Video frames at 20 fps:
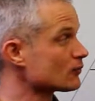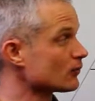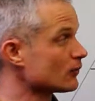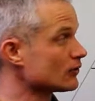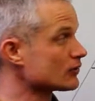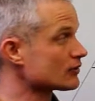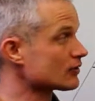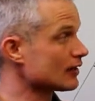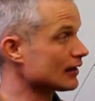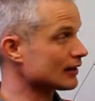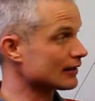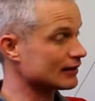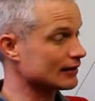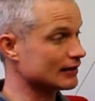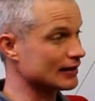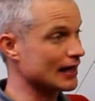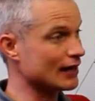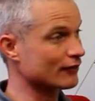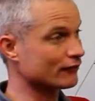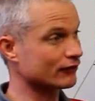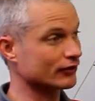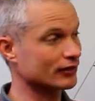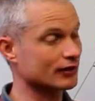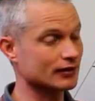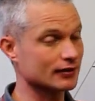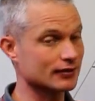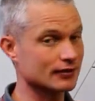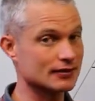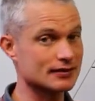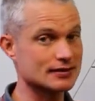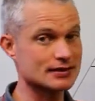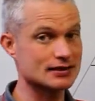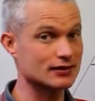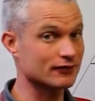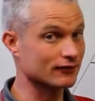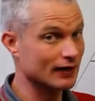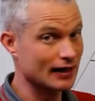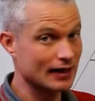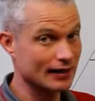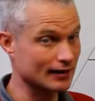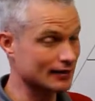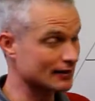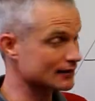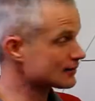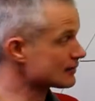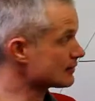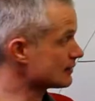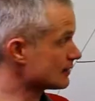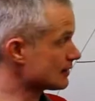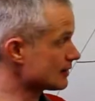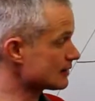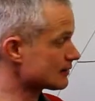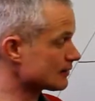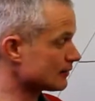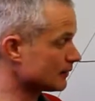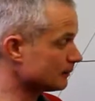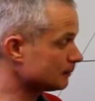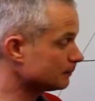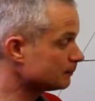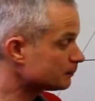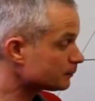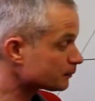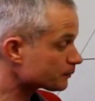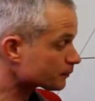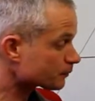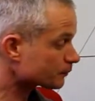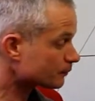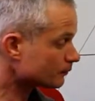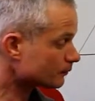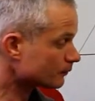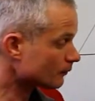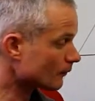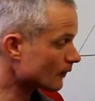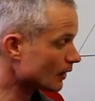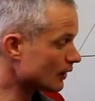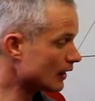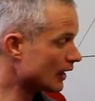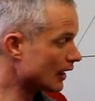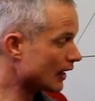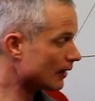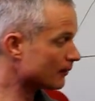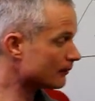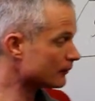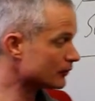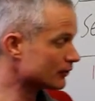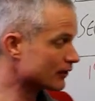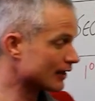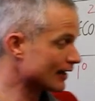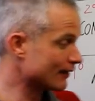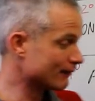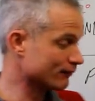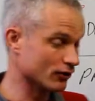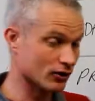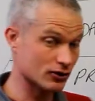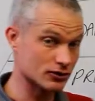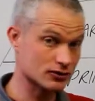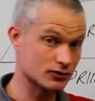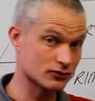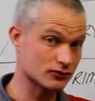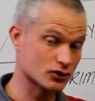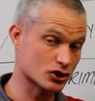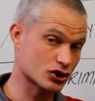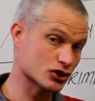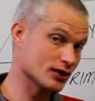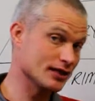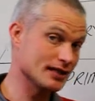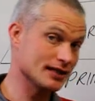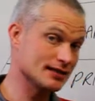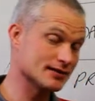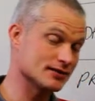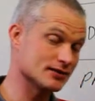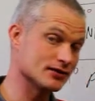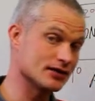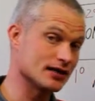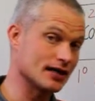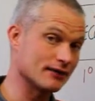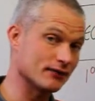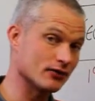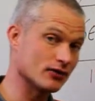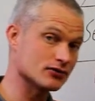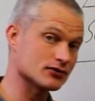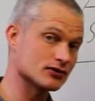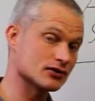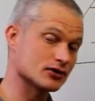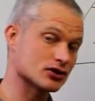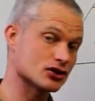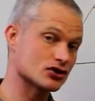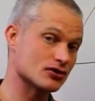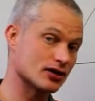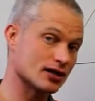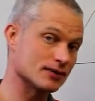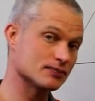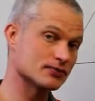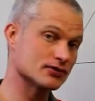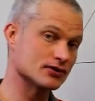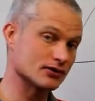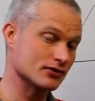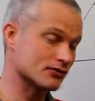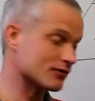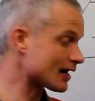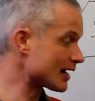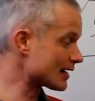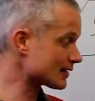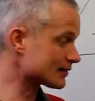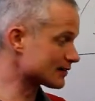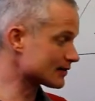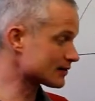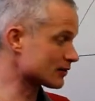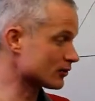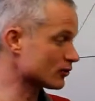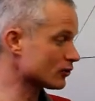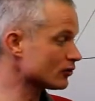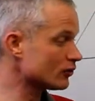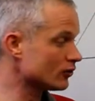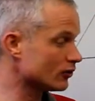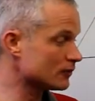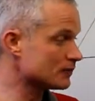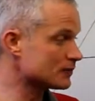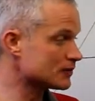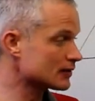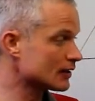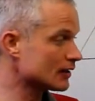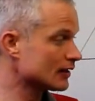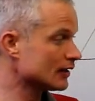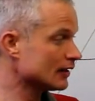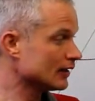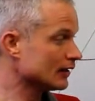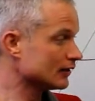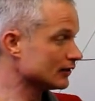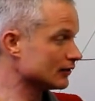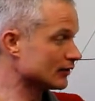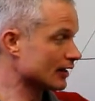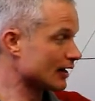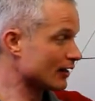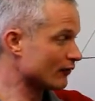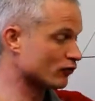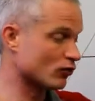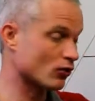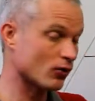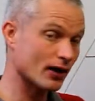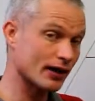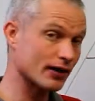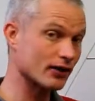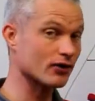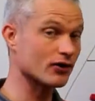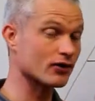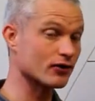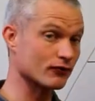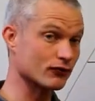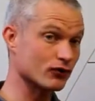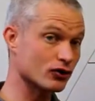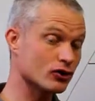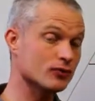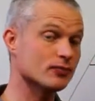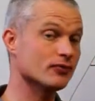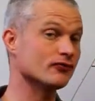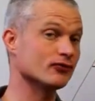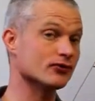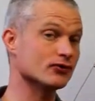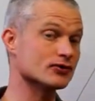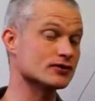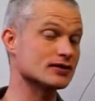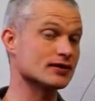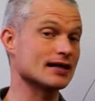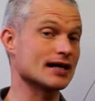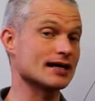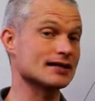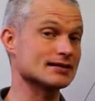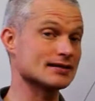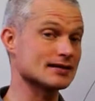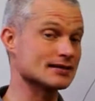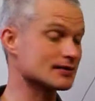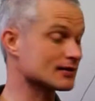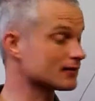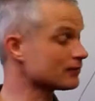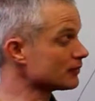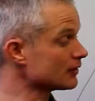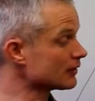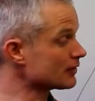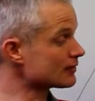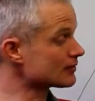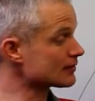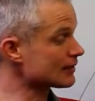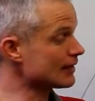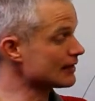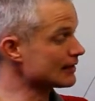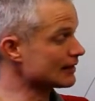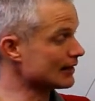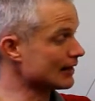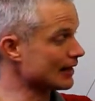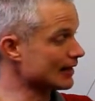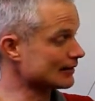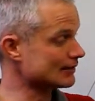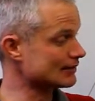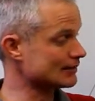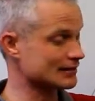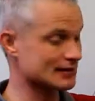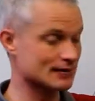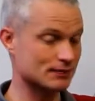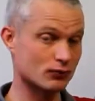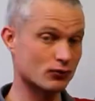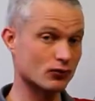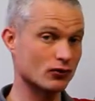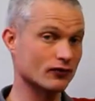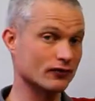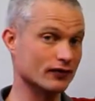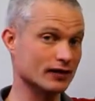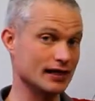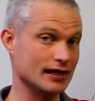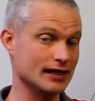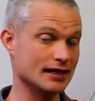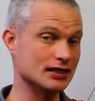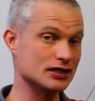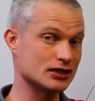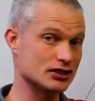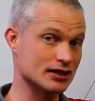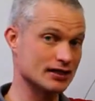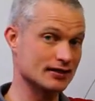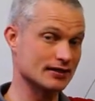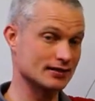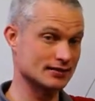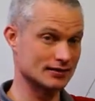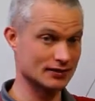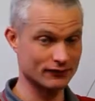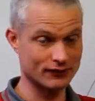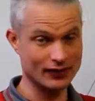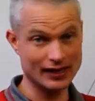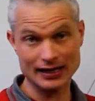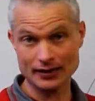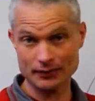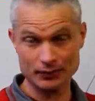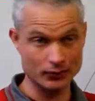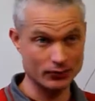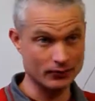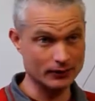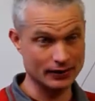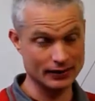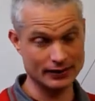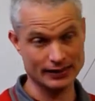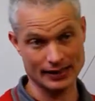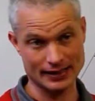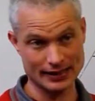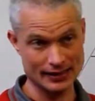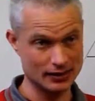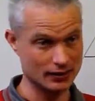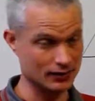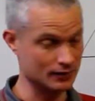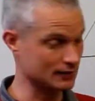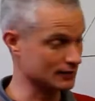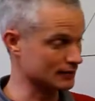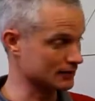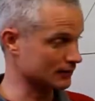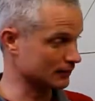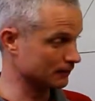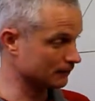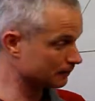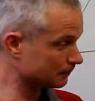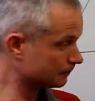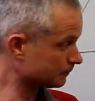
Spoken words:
was like an African savanna system, you'd have lots of trees and you'd have lots of shrubs and grasses and herbs. You'd have quite a lot of herbivores in that system because they can access more of the energy that's available in that ecosystem.